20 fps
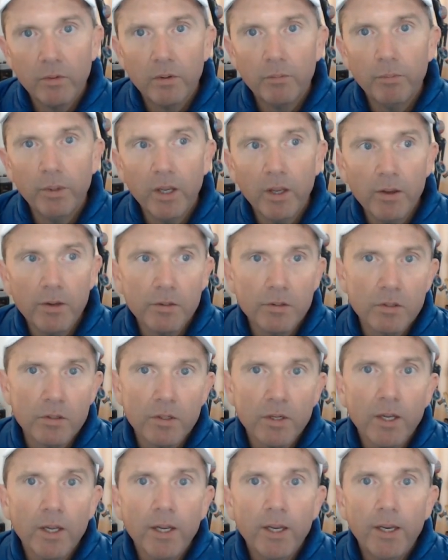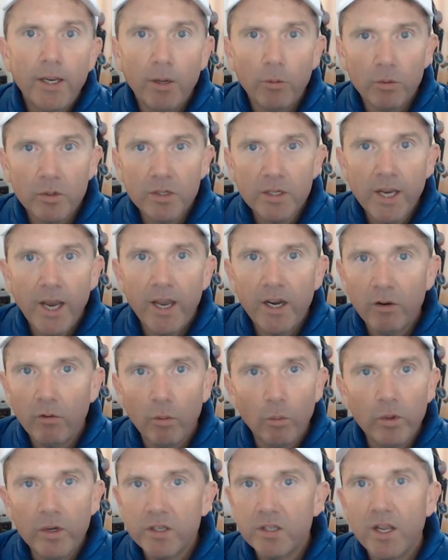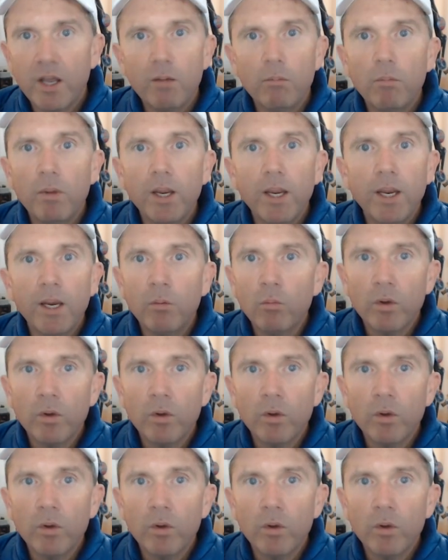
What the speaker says: because it was kind of, what does that mean?